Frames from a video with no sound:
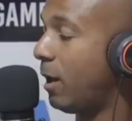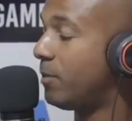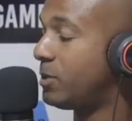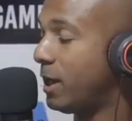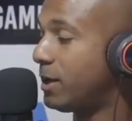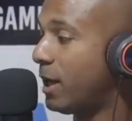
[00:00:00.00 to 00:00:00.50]
you. I'm
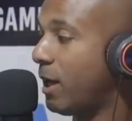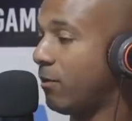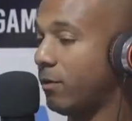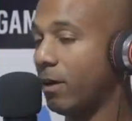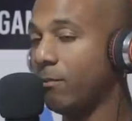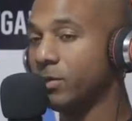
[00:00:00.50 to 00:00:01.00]
gonna take that
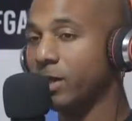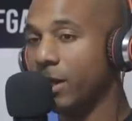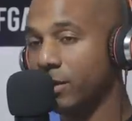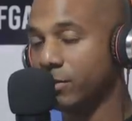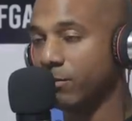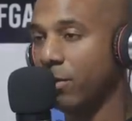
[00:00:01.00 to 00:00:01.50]
out. I'm gonna say
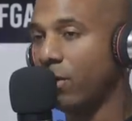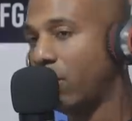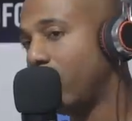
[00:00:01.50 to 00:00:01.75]
this.